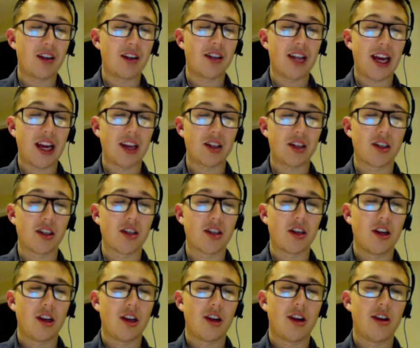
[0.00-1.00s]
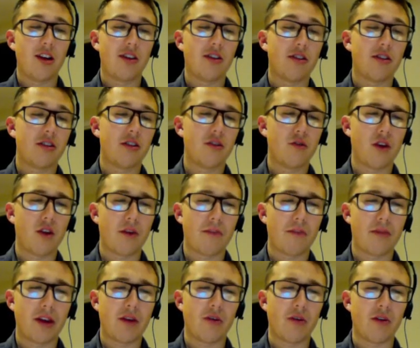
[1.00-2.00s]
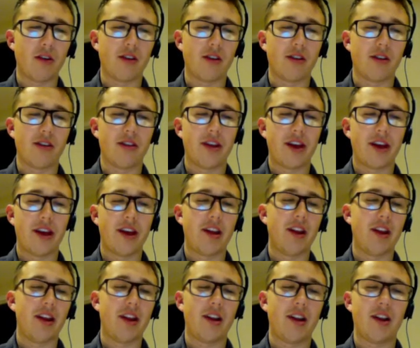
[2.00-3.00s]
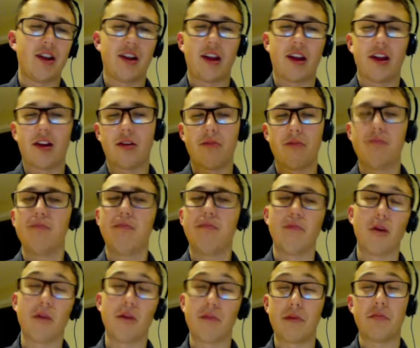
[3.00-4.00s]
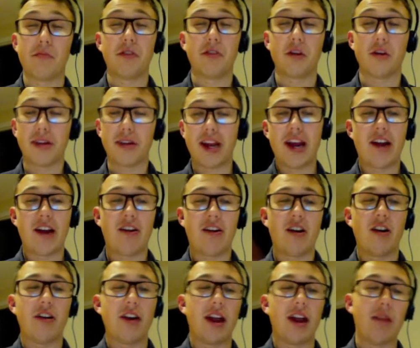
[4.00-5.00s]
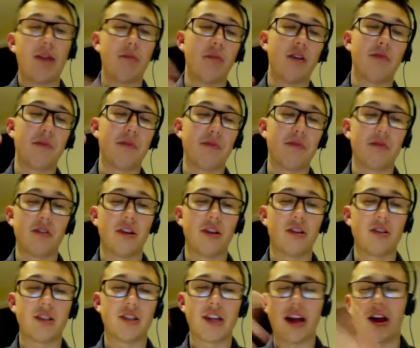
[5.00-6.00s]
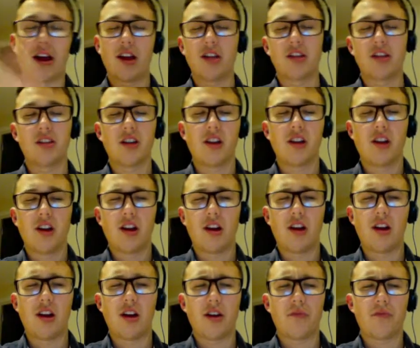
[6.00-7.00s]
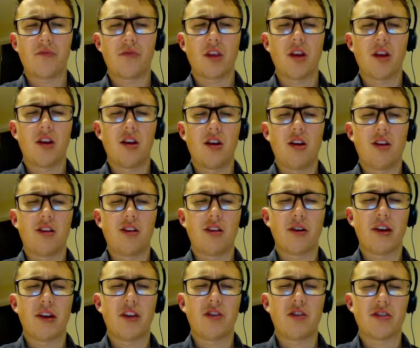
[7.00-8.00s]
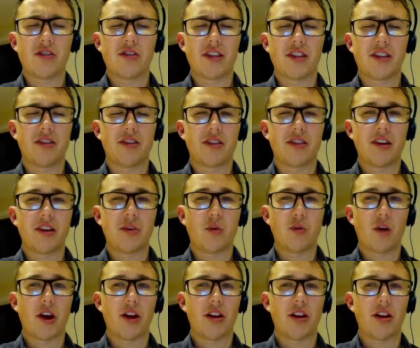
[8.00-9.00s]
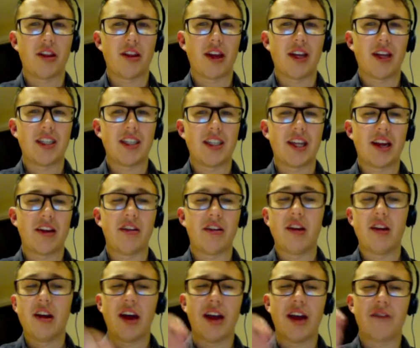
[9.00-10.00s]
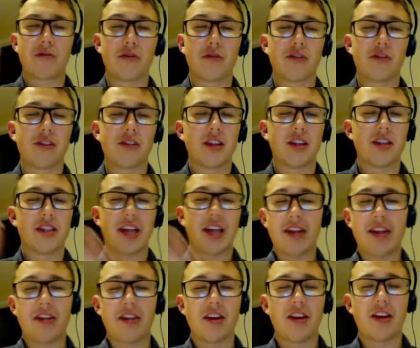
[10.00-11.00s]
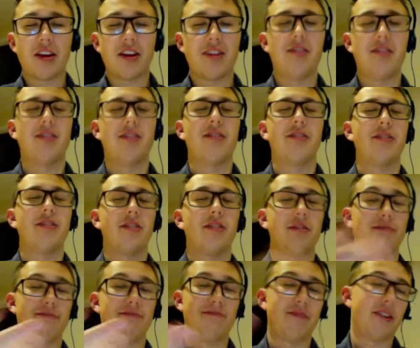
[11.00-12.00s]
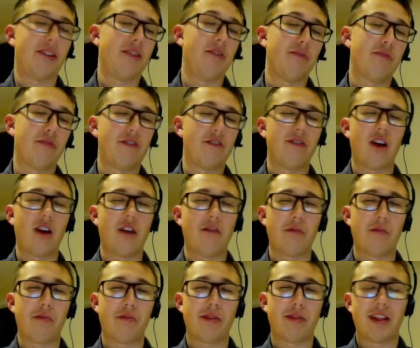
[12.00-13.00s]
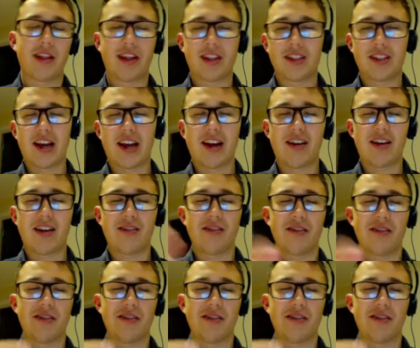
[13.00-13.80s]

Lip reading: Dash. So two quite big ones there. Like most people know Monero and most people know Dash. So interesting to see why they're down. And of course, Tether is 0.5% down.